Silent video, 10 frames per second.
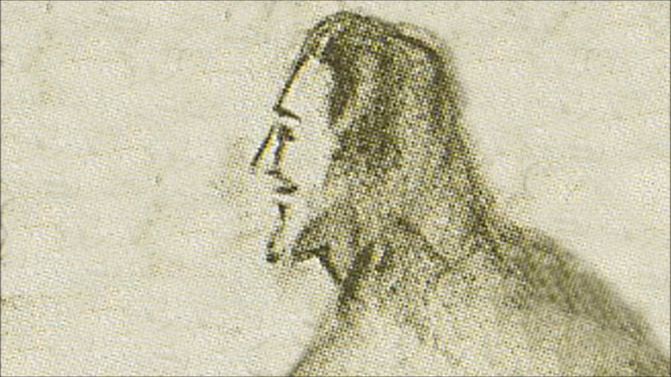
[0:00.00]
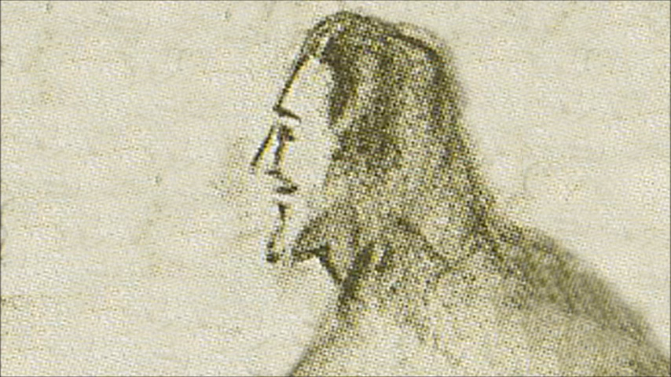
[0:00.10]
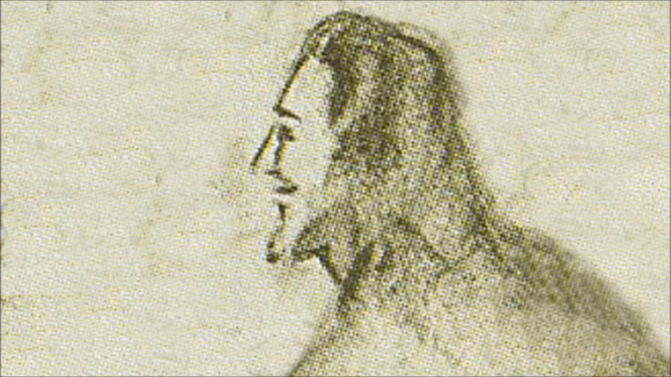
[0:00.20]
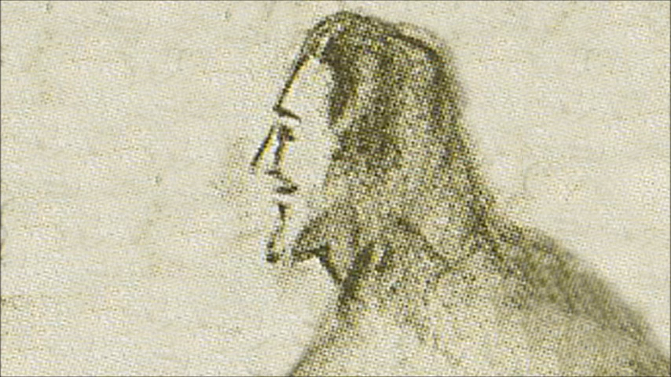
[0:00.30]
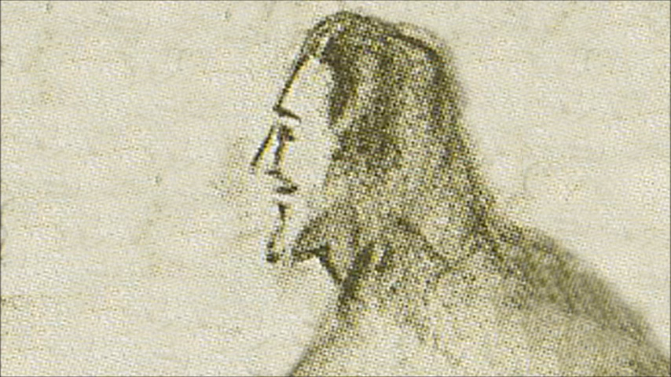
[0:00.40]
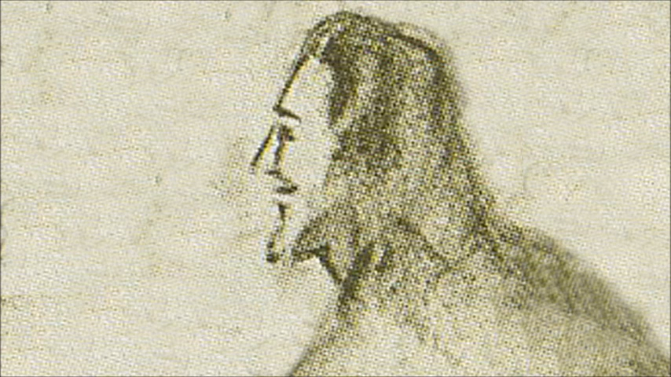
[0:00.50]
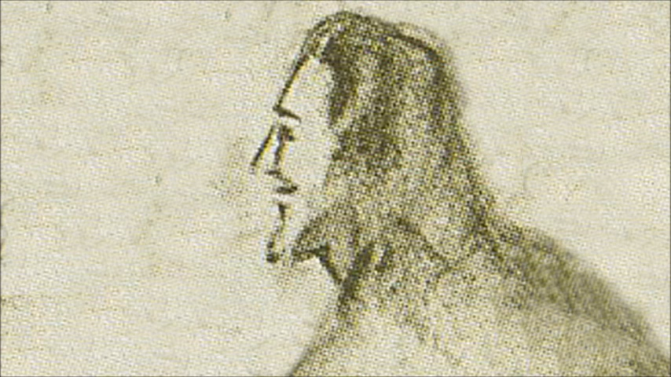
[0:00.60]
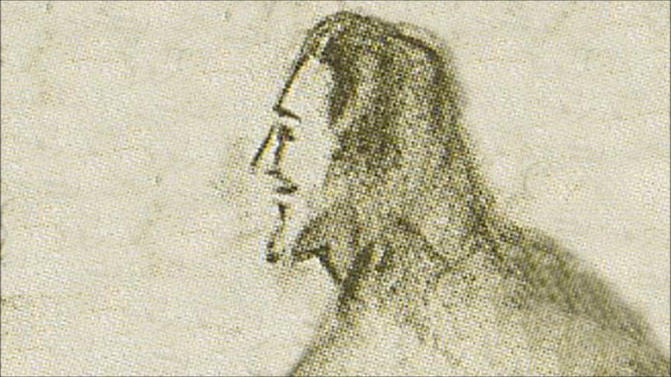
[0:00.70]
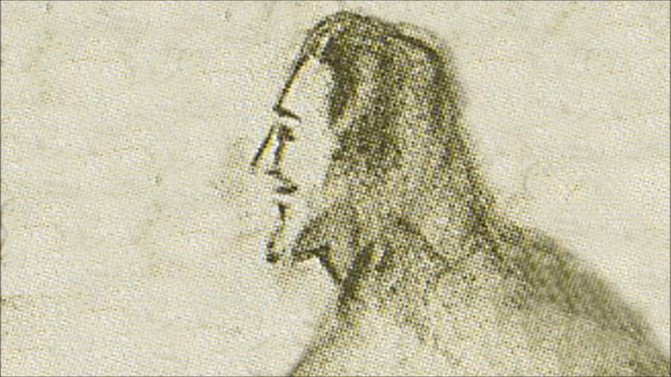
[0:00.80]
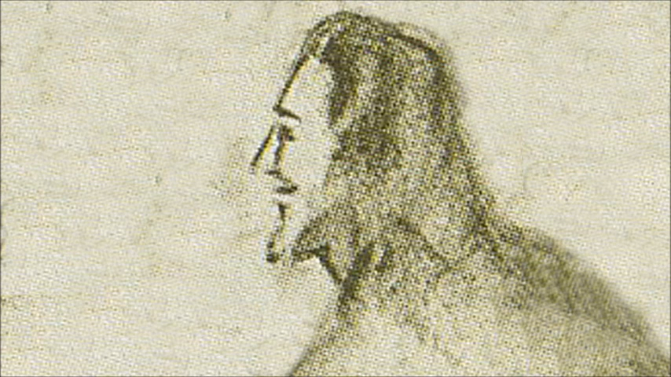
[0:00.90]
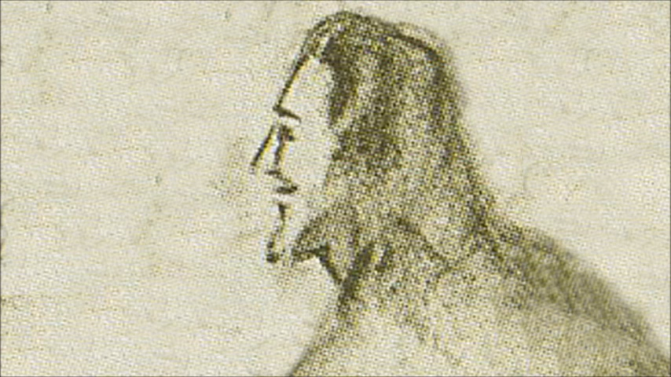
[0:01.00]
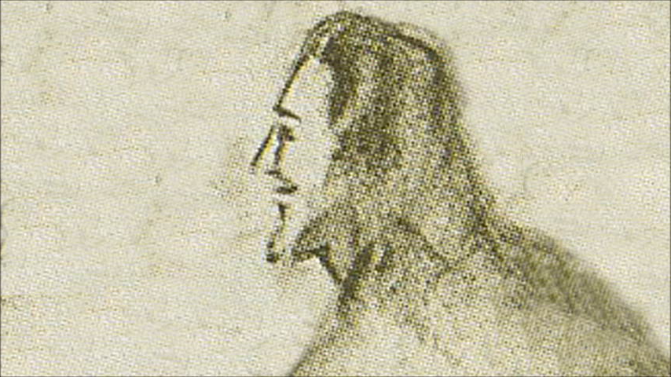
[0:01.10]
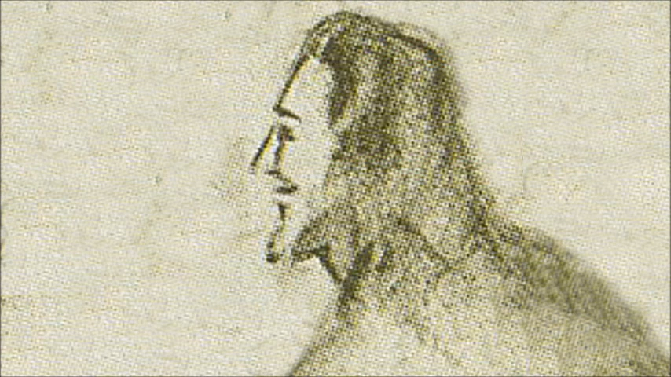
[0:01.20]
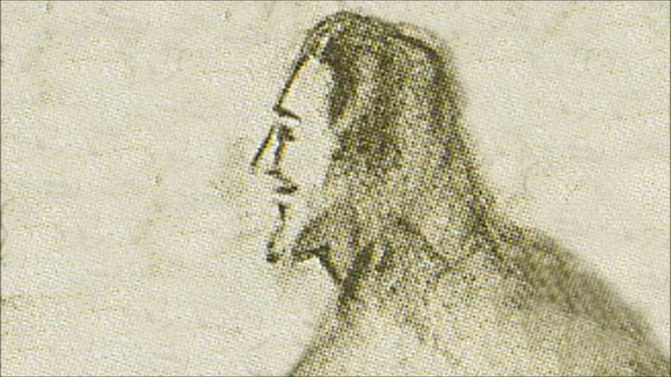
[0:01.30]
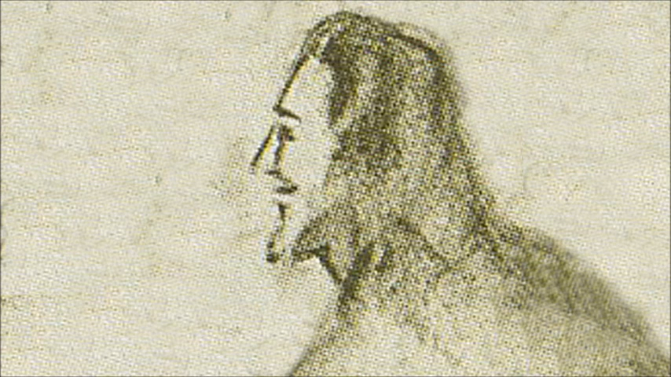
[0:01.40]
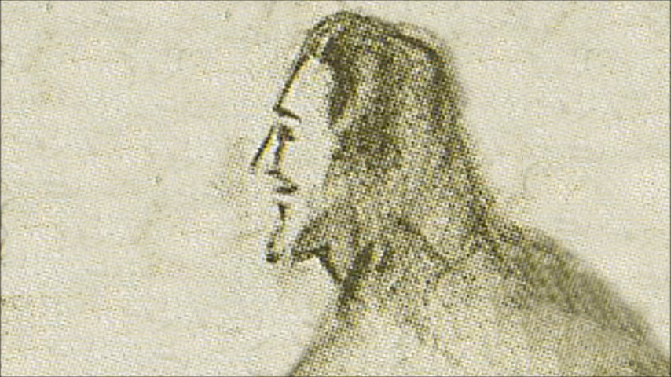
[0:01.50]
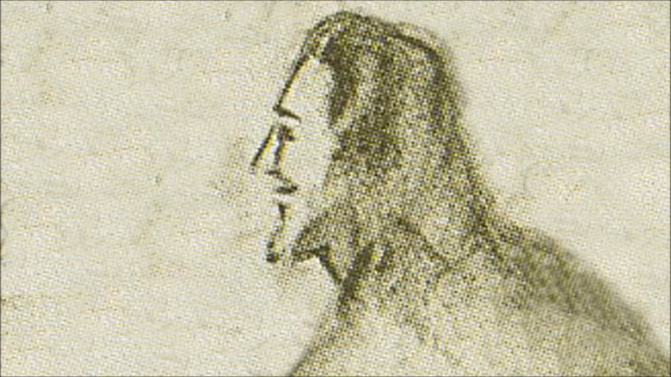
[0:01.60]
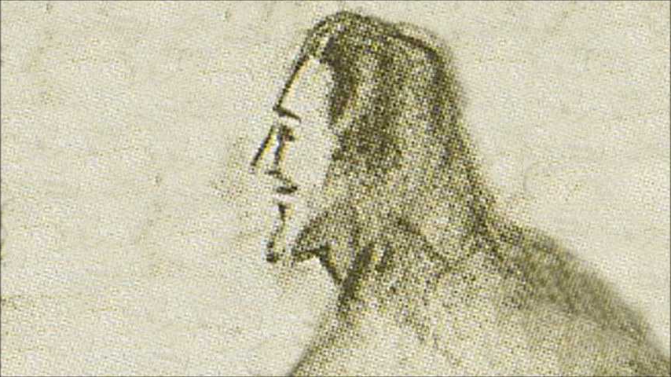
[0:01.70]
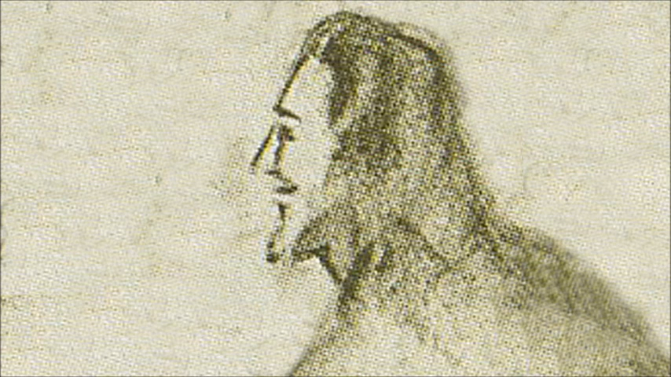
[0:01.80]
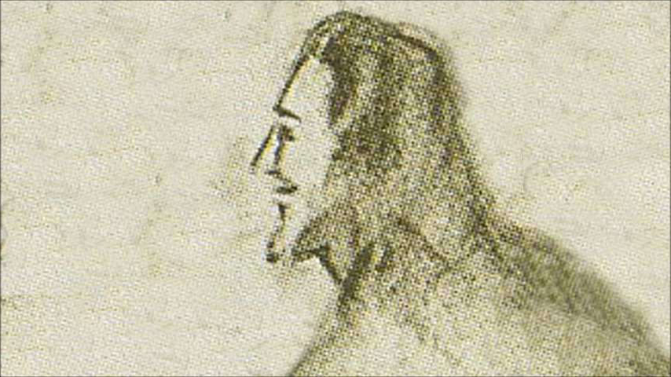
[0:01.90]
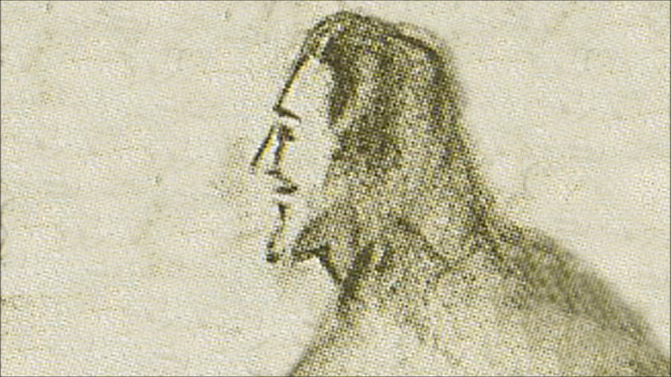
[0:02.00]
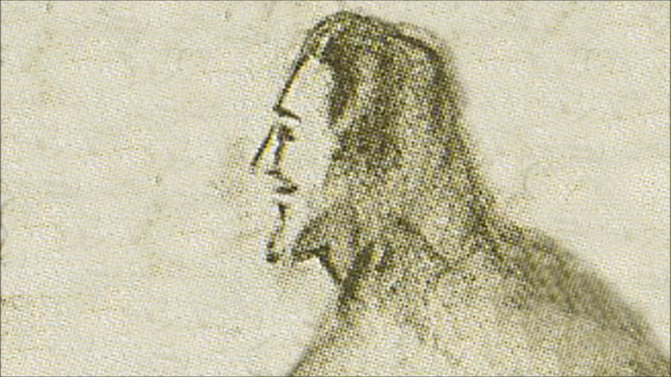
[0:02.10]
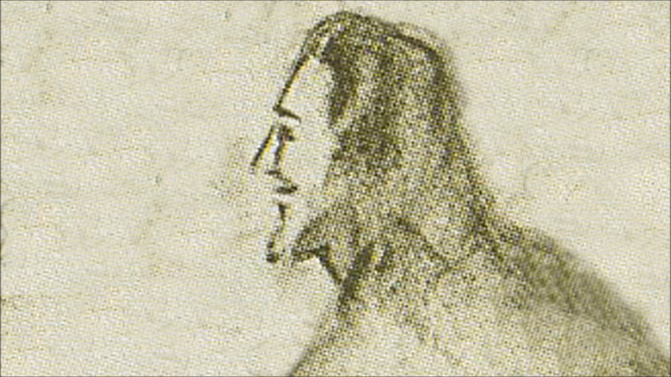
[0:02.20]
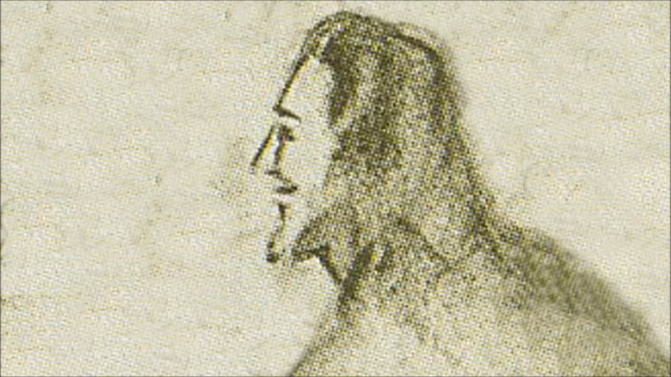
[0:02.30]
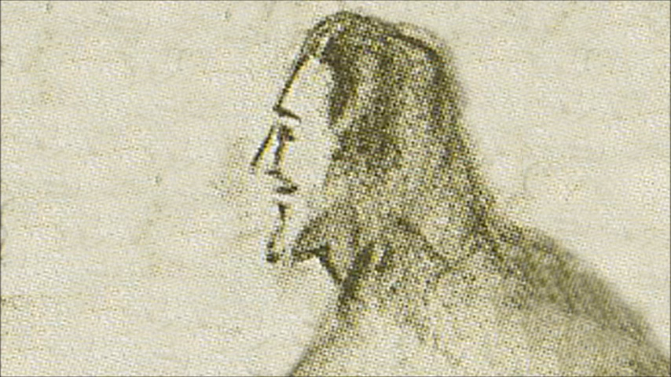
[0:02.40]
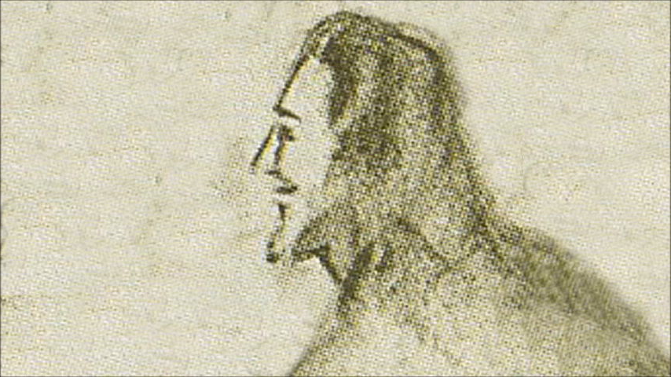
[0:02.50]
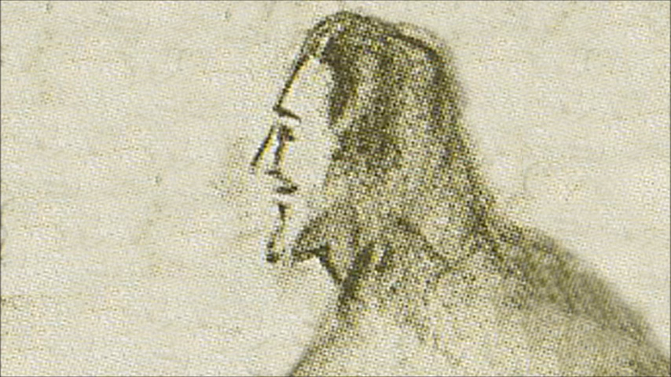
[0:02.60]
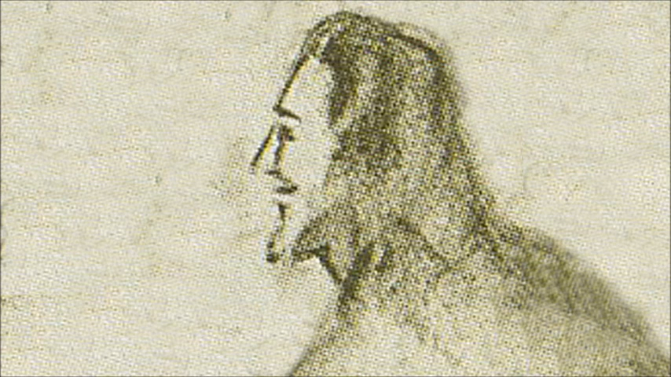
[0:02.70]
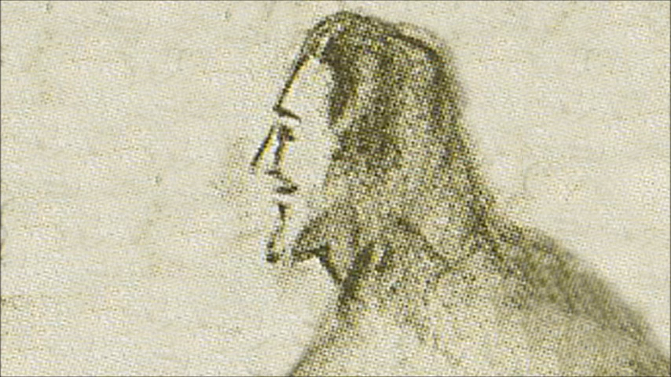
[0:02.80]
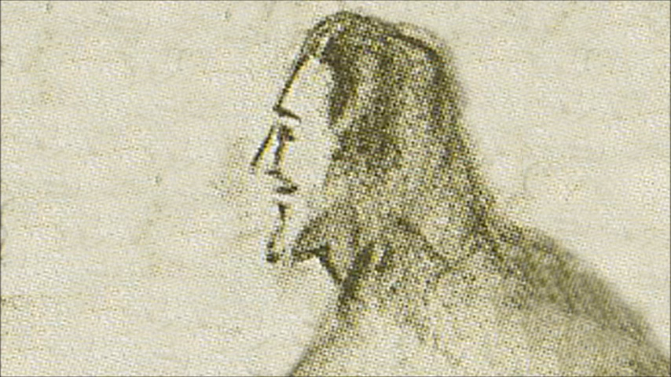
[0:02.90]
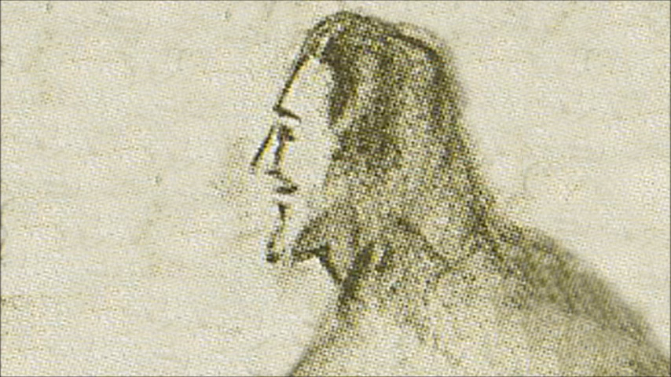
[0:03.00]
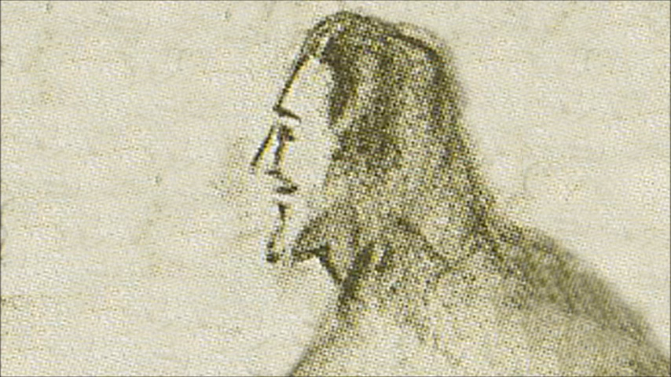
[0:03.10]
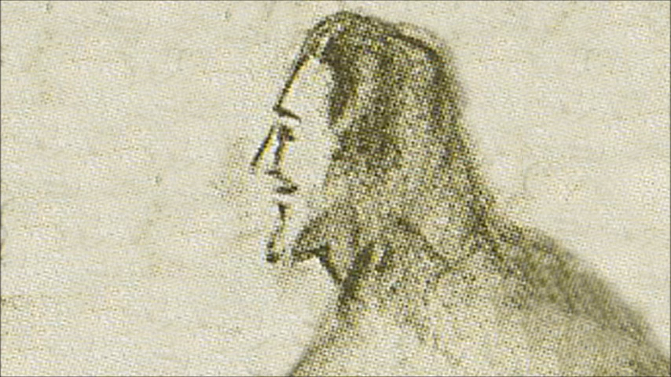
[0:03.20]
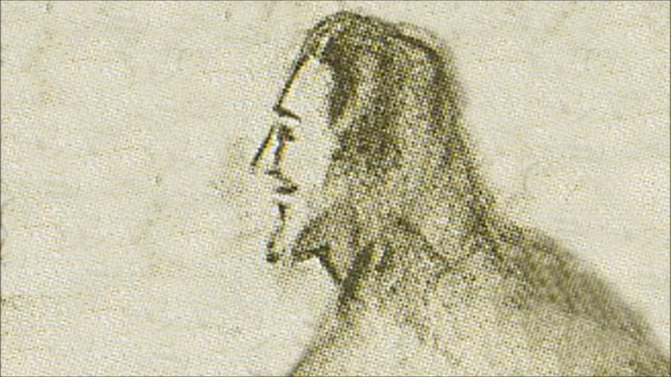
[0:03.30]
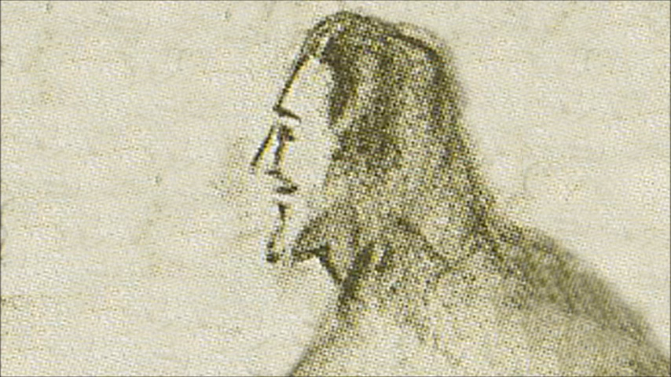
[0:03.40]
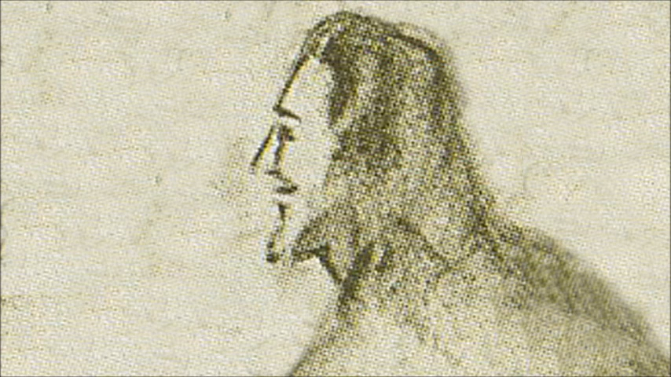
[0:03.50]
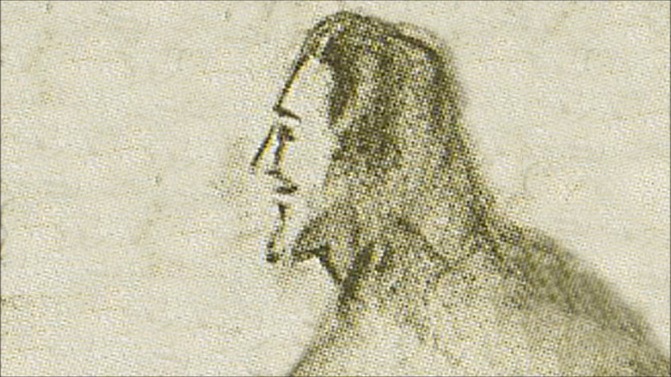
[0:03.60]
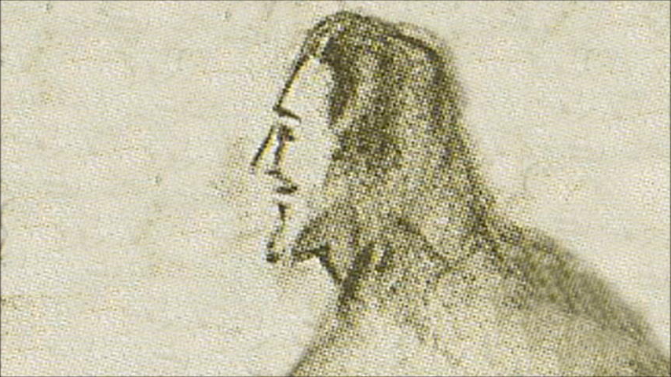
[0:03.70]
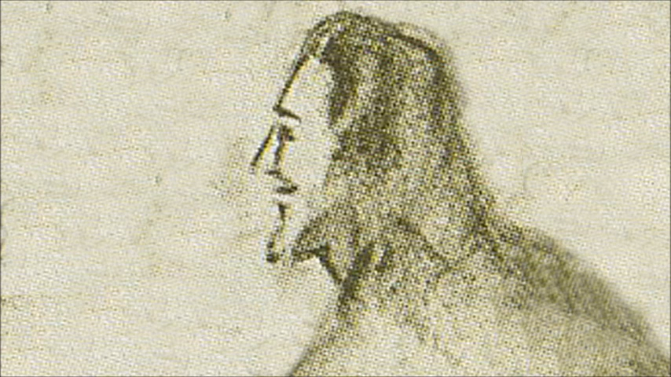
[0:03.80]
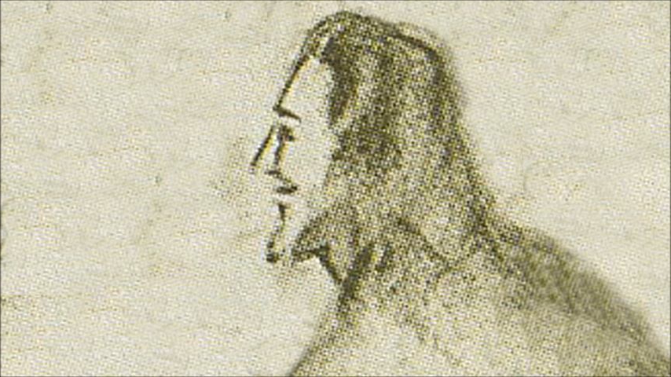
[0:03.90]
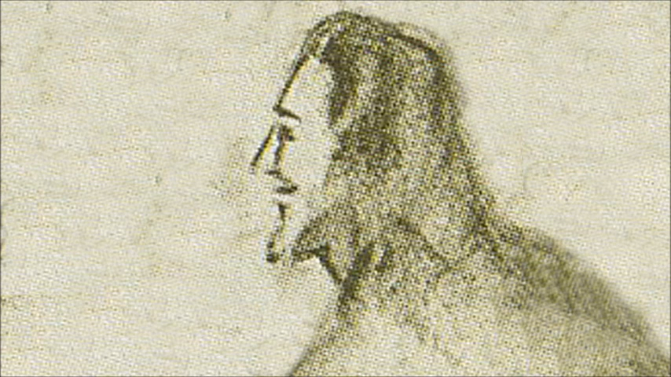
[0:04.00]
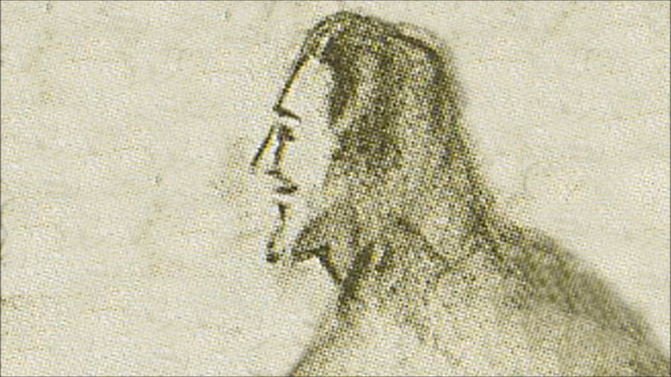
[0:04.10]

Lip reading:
(no speaker visible)